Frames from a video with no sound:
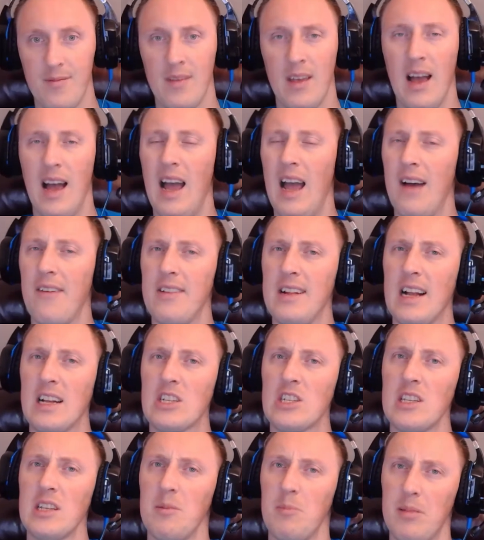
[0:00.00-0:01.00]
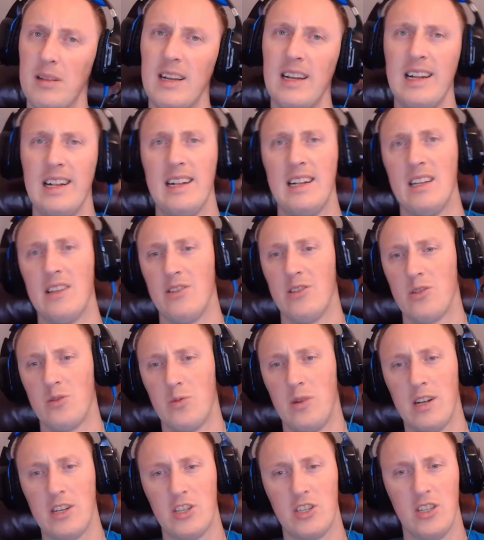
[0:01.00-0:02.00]
Haven't actually played any of those
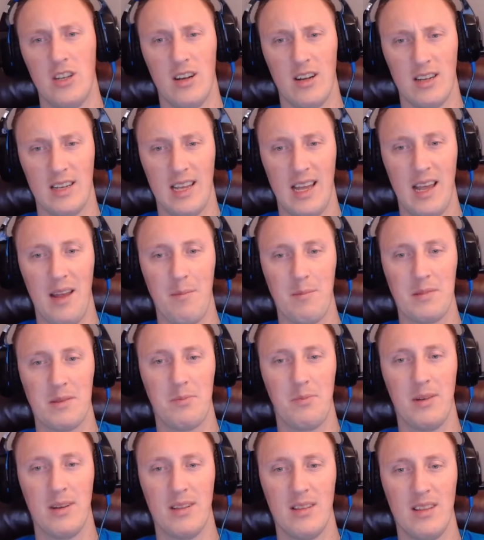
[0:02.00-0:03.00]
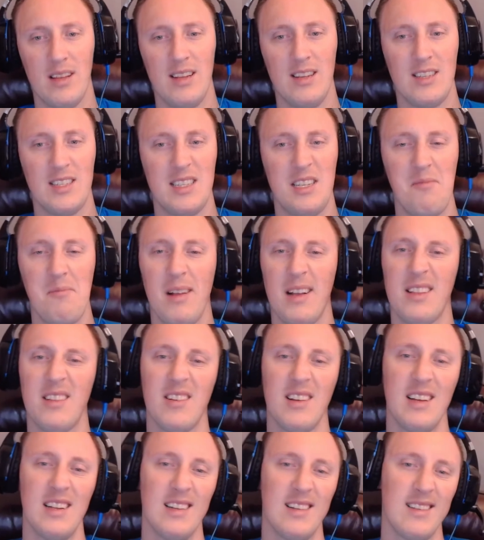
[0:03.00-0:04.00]
Watchdog games, but they just seem like they're
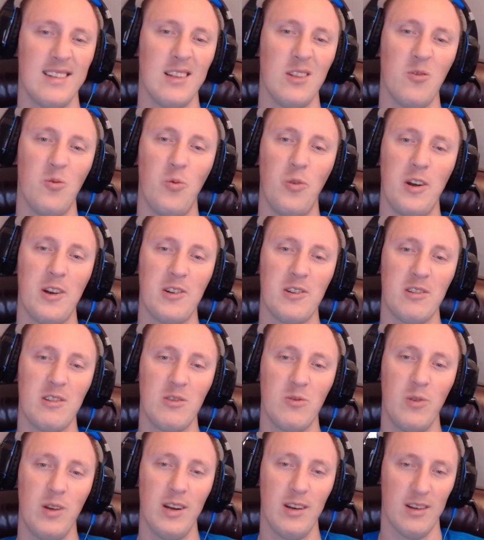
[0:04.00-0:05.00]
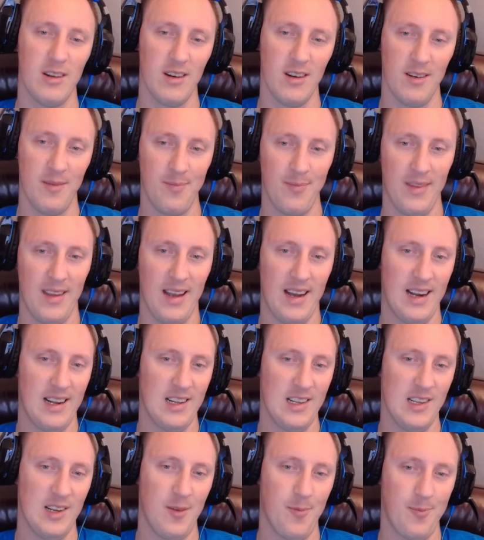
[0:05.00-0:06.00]
getting a little weirder and weirder. I don't
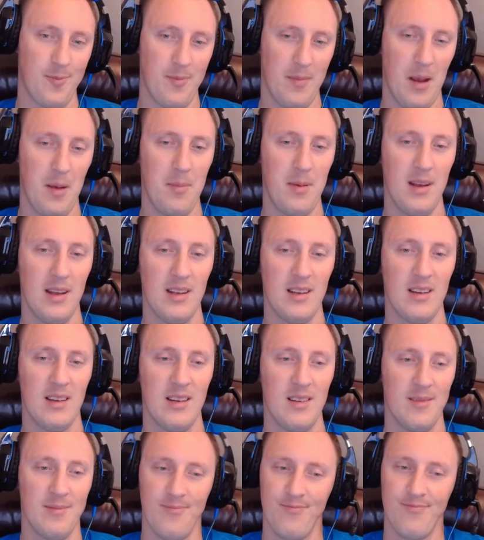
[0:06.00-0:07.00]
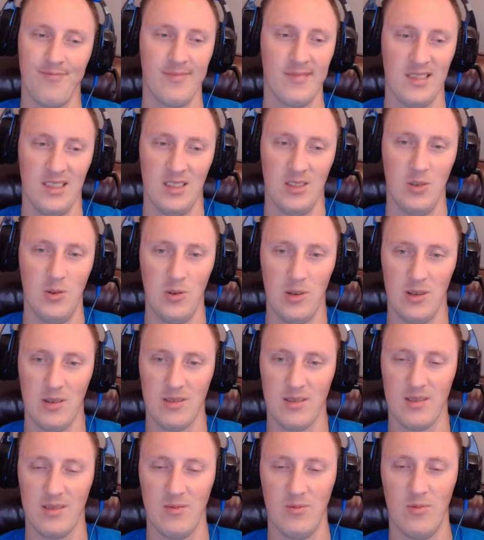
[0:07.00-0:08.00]
know. Maybe, who
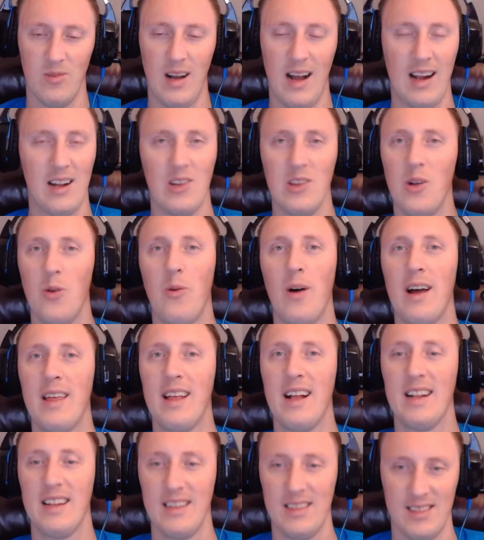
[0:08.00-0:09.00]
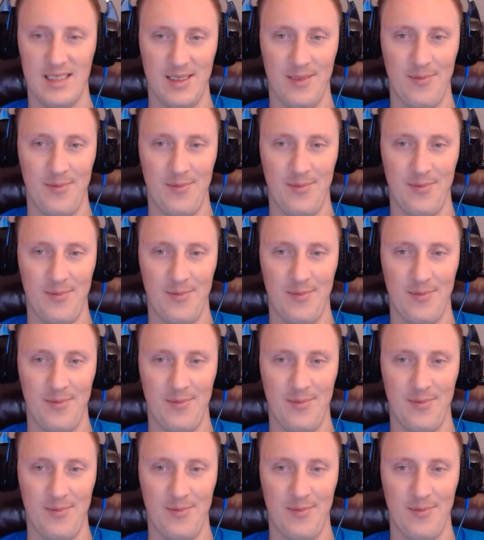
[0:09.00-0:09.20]
knows? I don't know why that is.